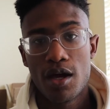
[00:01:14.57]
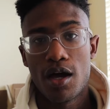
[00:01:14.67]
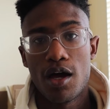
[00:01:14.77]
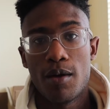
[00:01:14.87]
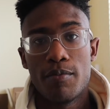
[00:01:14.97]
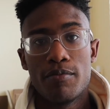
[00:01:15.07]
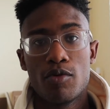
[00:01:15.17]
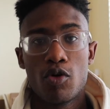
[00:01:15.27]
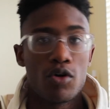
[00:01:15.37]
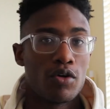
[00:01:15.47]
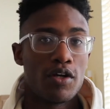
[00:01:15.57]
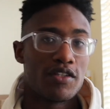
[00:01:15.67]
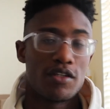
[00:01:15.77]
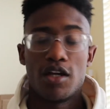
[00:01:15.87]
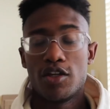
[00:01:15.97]
or
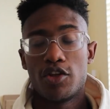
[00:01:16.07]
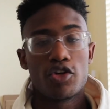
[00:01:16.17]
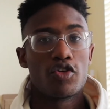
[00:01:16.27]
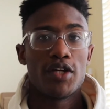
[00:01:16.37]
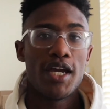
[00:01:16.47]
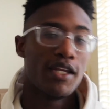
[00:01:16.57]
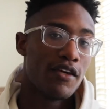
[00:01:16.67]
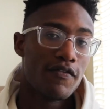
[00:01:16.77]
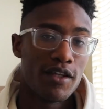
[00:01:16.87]
it's another creative.